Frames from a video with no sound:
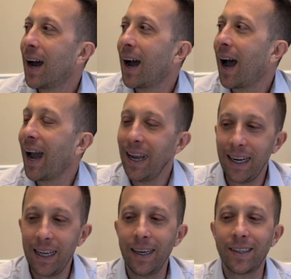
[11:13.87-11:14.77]
I
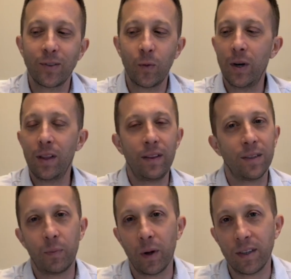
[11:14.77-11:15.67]
had hit one of
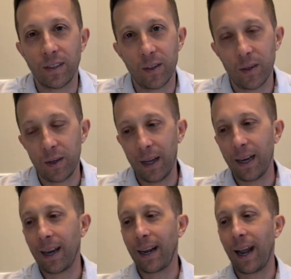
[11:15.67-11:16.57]
these buds, dude,
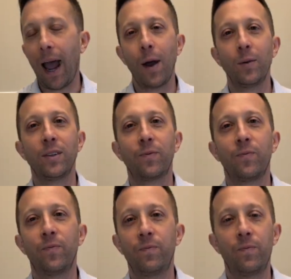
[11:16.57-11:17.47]
and like I was
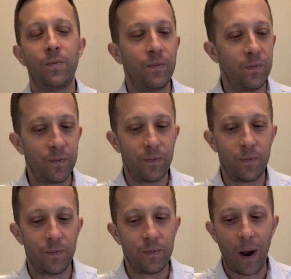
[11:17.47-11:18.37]

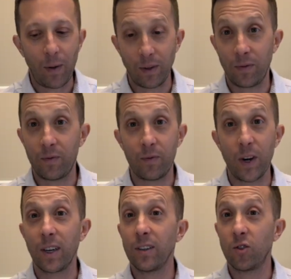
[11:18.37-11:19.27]
high
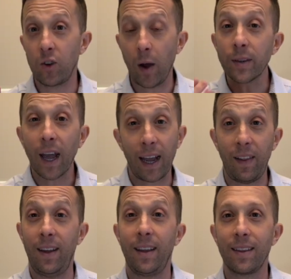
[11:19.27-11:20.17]

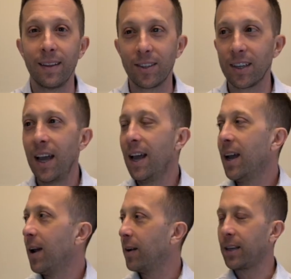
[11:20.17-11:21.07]
like this.
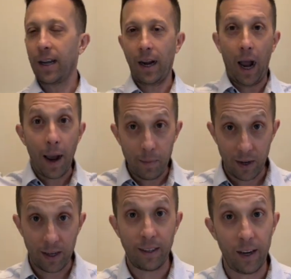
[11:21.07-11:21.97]
And I was like, I'm
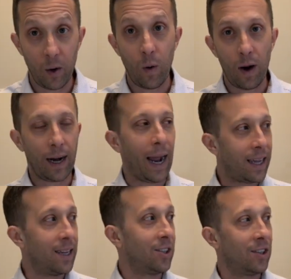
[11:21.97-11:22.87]
gonna take a walk. I
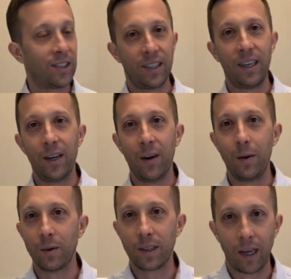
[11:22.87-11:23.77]
can't just sit here.
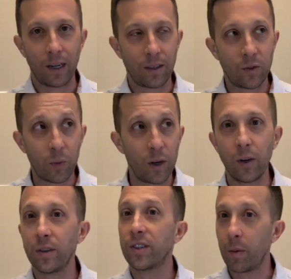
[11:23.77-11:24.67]
It was like
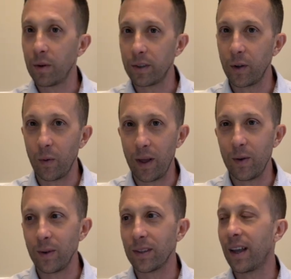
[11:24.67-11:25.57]
spring or summer, so the
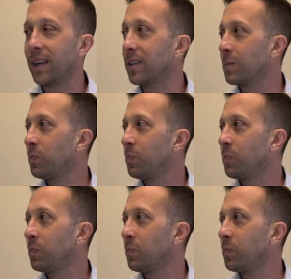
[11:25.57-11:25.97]
weather was nice.